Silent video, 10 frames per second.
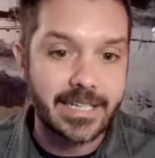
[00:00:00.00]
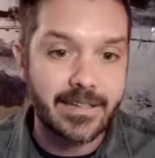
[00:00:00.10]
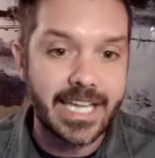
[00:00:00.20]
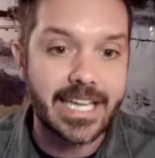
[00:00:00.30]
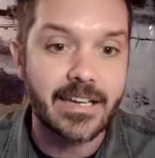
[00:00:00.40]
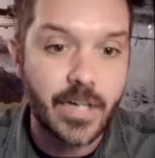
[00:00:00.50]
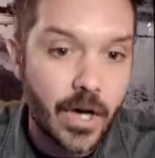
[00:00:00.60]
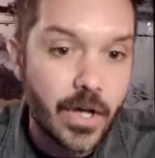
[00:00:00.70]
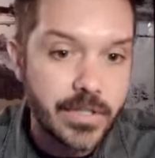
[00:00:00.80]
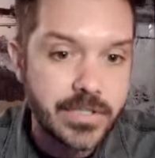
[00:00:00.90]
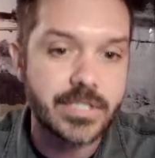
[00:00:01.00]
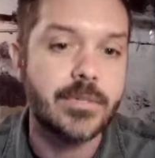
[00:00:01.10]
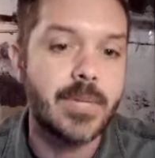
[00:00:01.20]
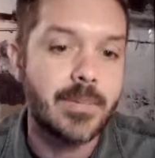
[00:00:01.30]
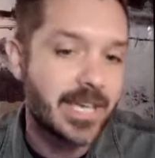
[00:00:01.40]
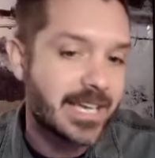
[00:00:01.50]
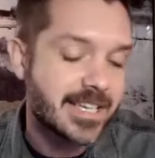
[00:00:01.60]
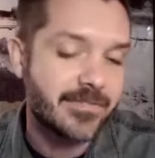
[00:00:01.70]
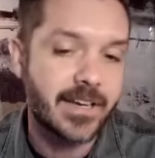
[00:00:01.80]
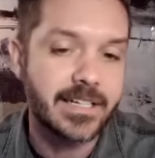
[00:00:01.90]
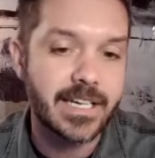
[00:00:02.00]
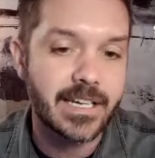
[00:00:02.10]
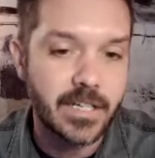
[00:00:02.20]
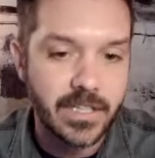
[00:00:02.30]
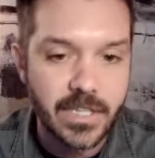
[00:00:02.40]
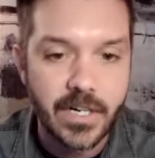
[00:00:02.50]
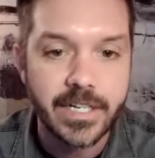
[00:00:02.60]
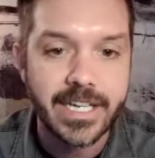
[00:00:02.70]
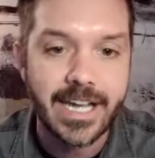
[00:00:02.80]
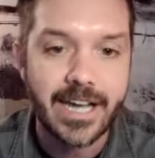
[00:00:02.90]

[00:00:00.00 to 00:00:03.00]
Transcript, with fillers: It, it calls to me because I find it cathartic.